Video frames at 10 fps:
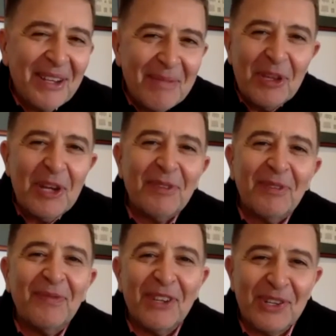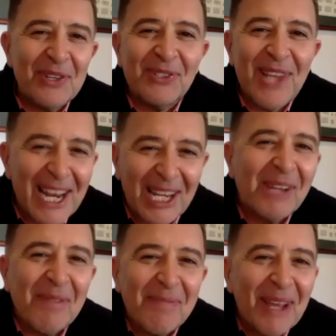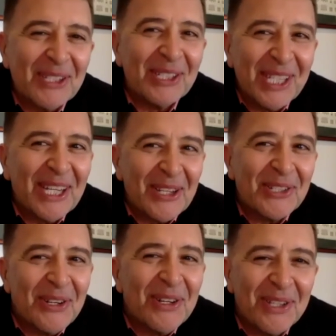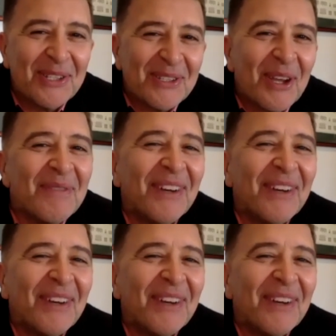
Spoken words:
beautiful fish and salad I'm about to eat as soon as this is over.